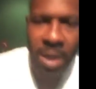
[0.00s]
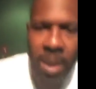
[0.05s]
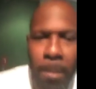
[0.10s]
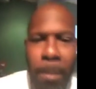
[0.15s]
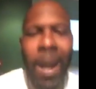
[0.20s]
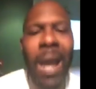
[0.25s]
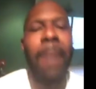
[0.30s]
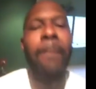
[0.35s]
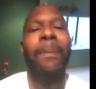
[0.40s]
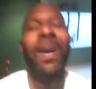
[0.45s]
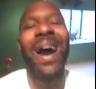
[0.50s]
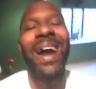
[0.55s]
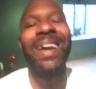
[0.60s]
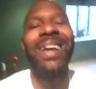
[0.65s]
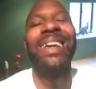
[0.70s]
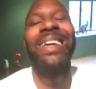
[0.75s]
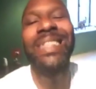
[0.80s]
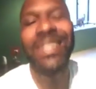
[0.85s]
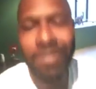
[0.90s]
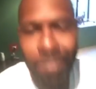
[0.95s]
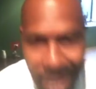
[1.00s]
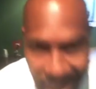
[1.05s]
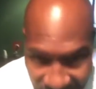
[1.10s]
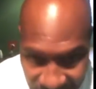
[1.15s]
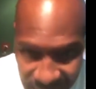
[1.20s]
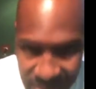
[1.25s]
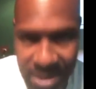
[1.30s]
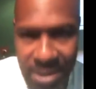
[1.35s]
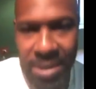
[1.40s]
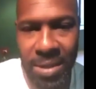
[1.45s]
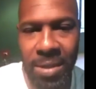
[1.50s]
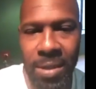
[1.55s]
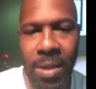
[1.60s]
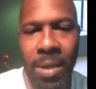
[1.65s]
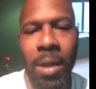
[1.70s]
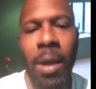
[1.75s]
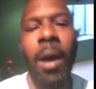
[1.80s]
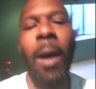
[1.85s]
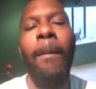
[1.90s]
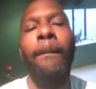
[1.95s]
My back is mine's.
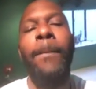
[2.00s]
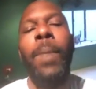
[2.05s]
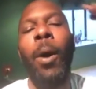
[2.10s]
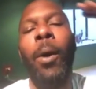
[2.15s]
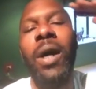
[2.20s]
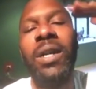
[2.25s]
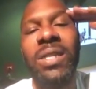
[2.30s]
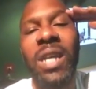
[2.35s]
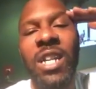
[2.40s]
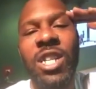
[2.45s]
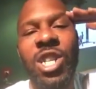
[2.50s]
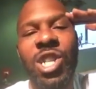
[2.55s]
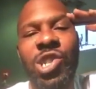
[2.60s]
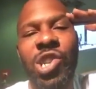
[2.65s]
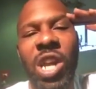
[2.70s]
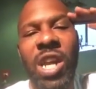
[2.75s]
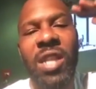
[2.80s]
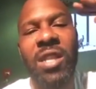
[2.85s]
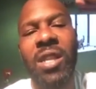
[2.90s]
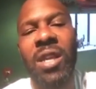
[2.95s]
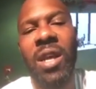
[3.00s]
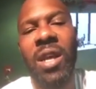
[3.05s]
Powers and strength,